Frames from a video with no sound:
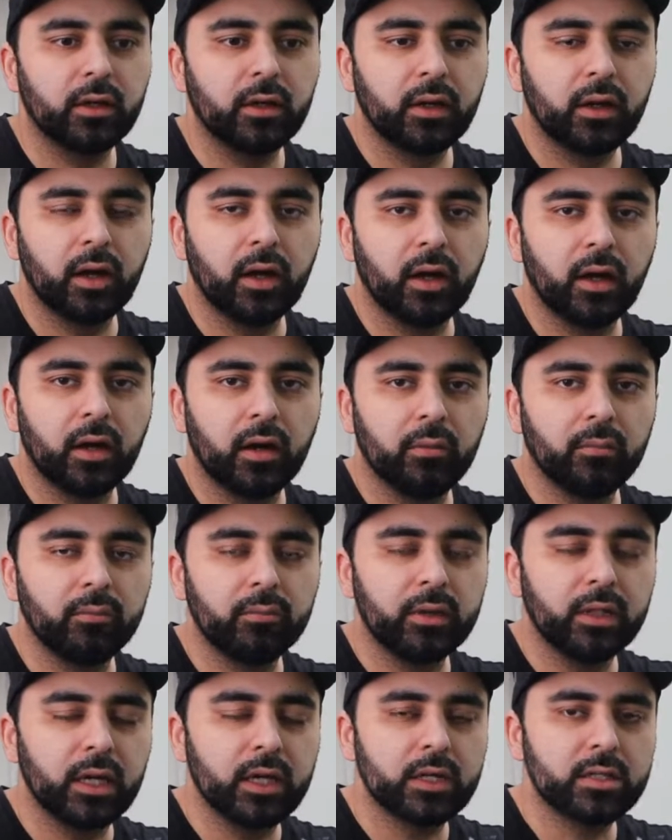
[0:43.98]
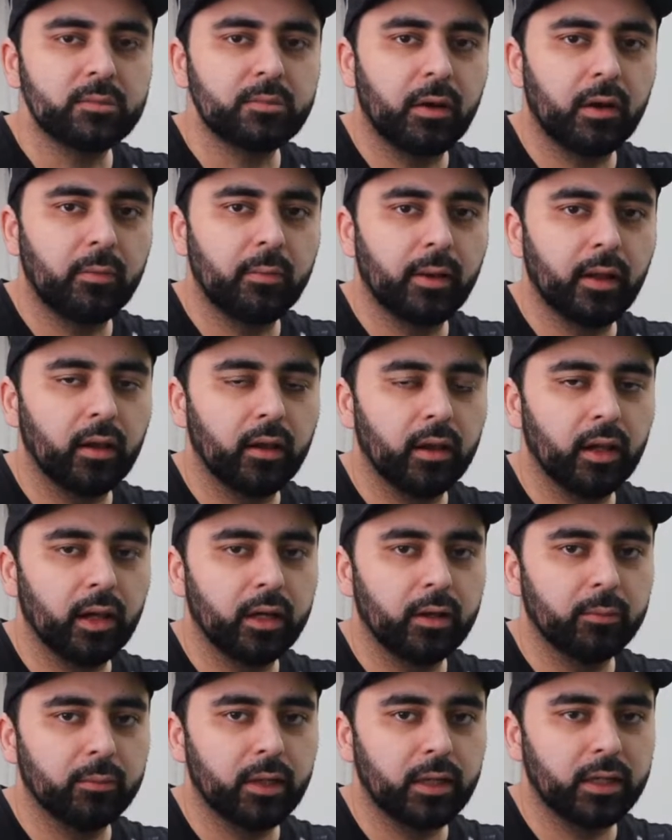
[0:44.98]
the experimental
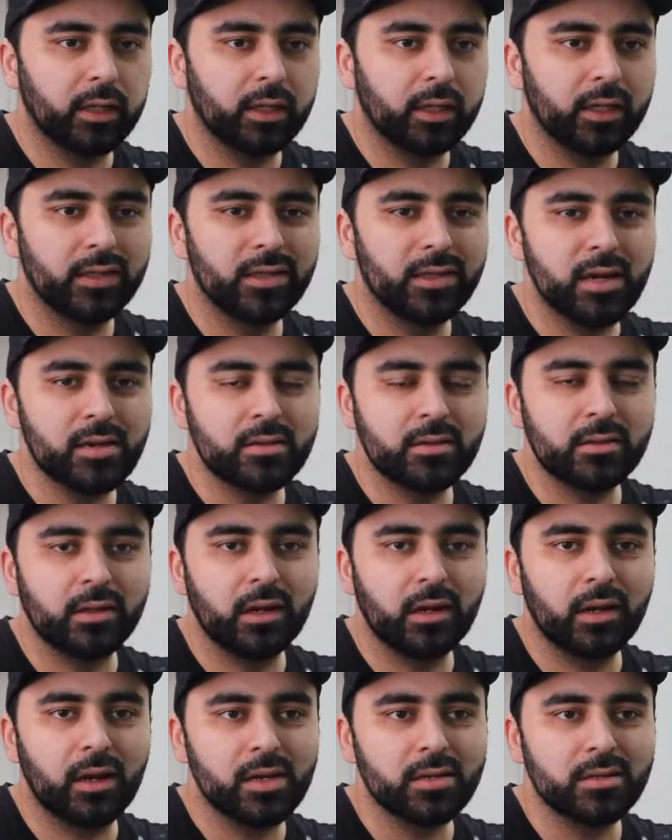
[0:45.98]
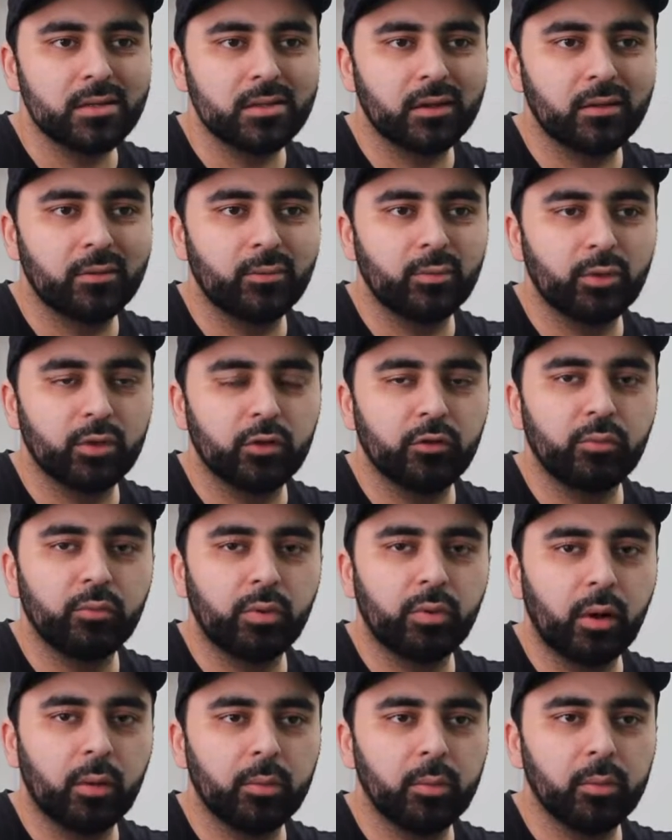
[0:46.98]
lineup that they did yesterday, Leicester would have
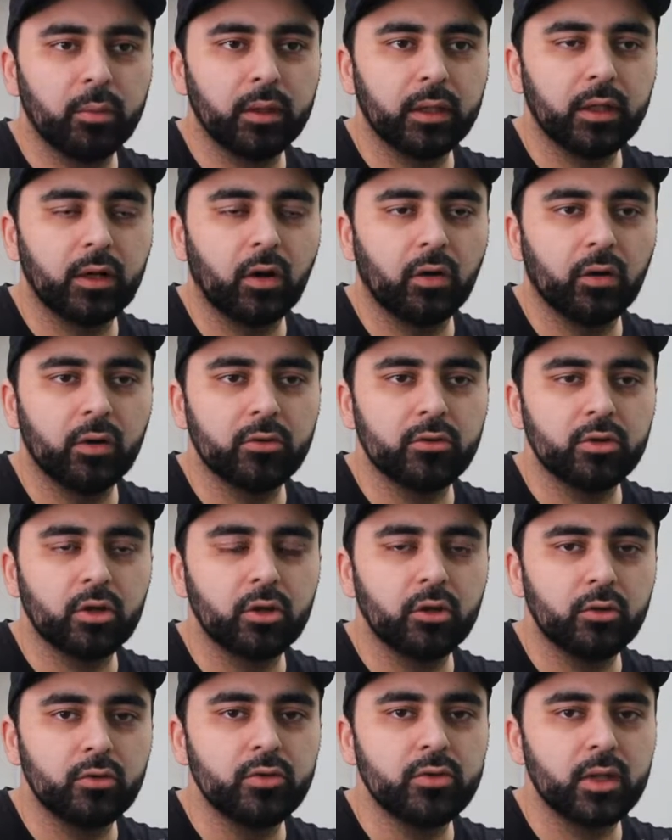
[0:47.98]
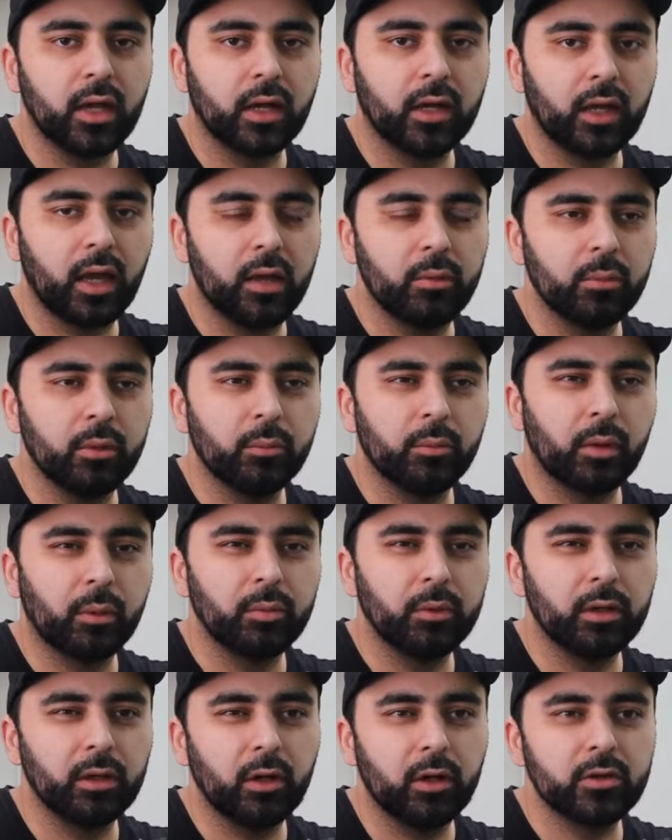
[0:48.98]
probably gone on to lose that game and
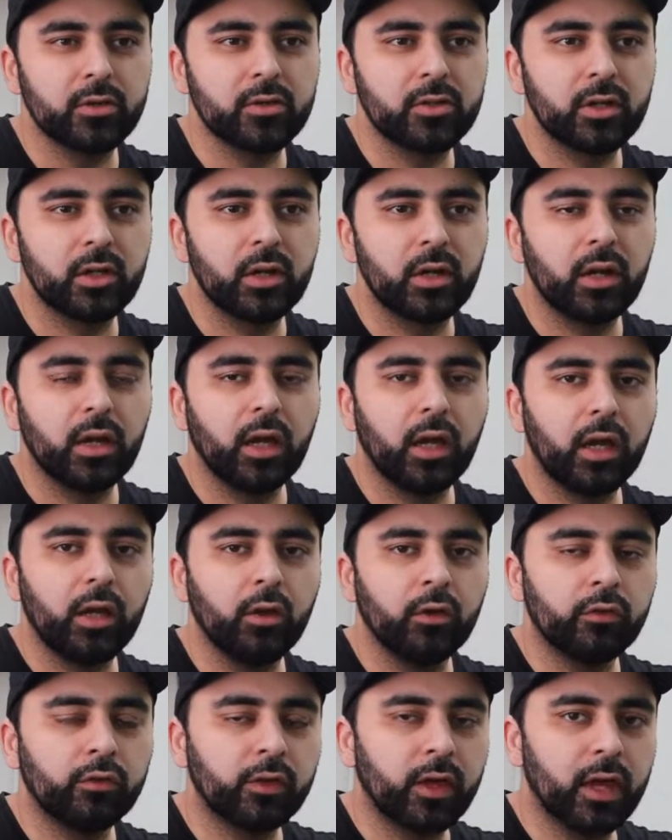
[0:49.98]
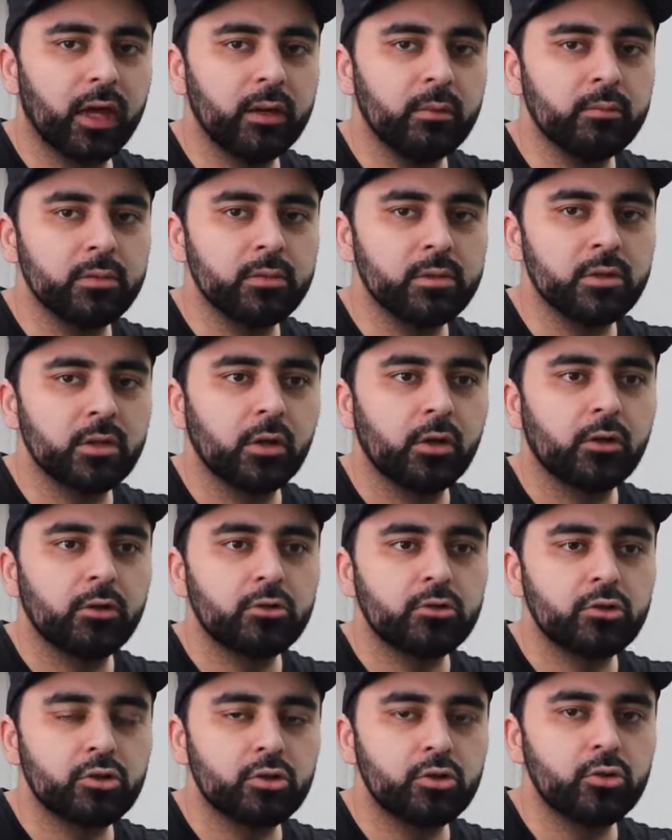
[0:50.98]
probably lost enough games
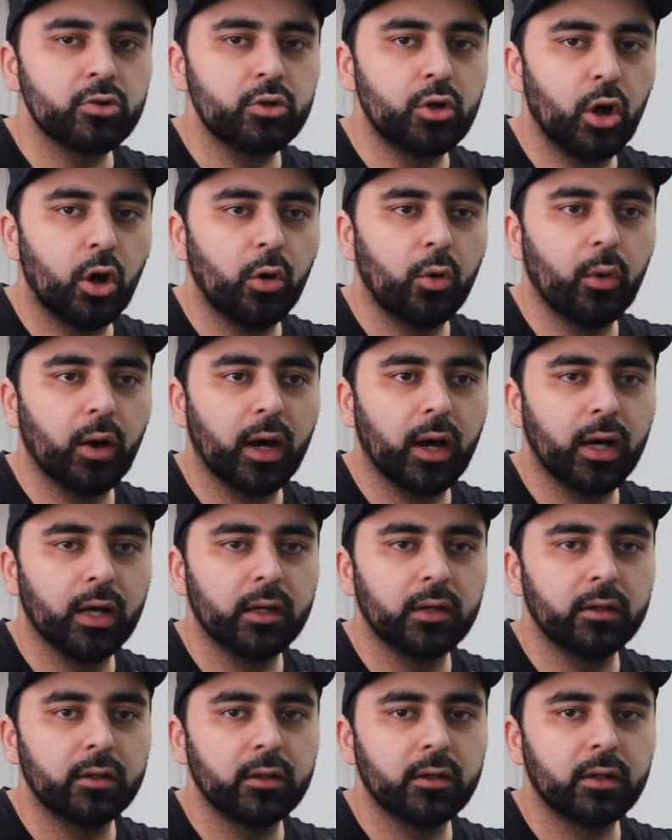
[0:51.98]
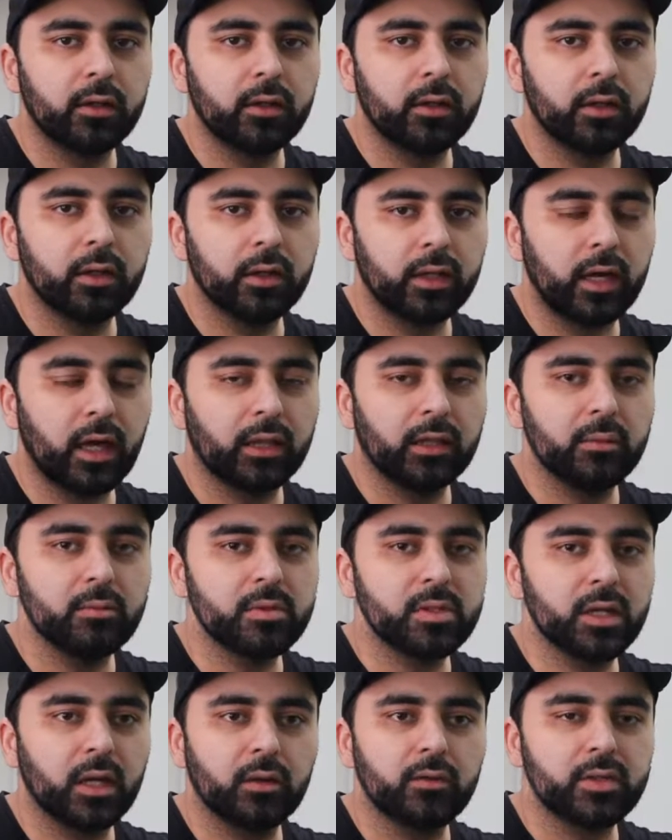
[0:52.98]
to go and get
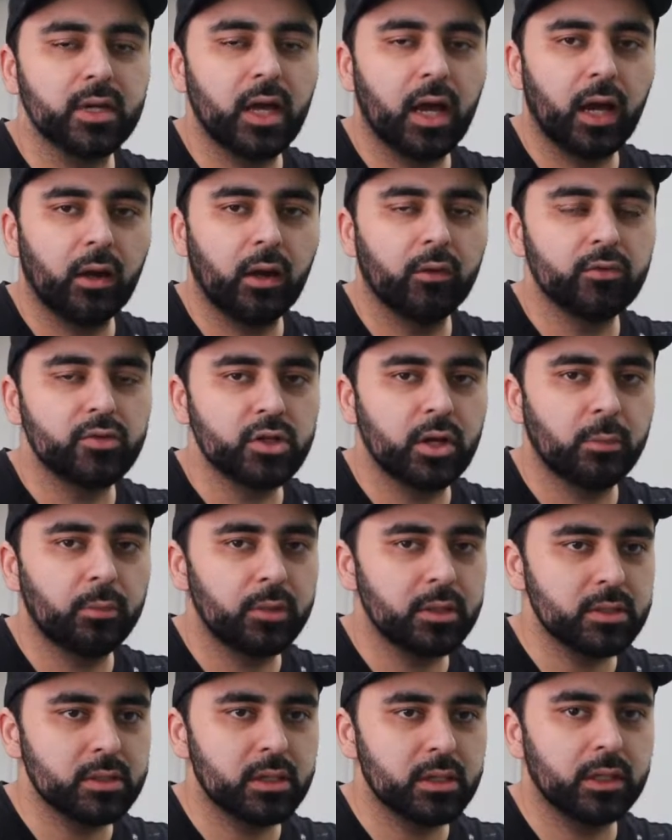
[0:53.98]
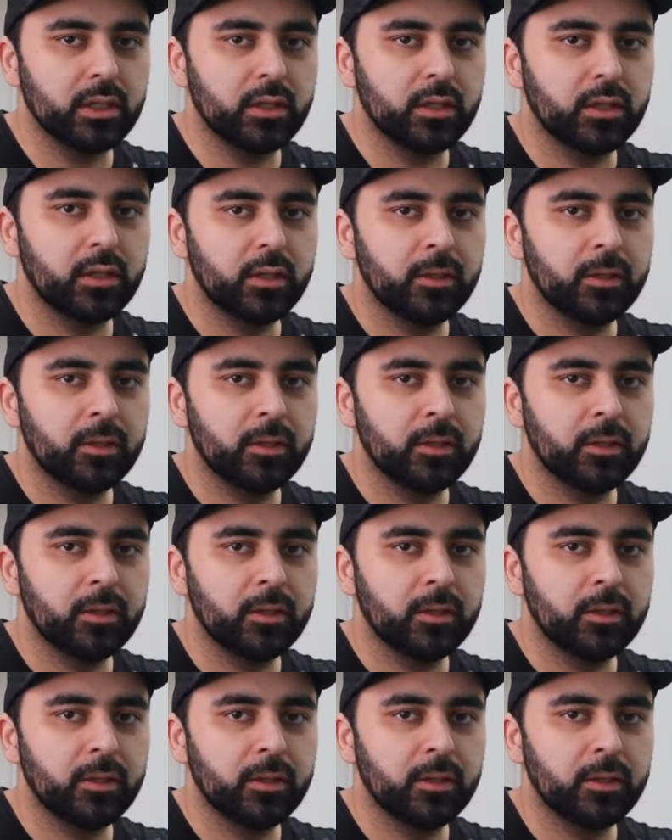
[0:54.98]
themselves out of Champions League.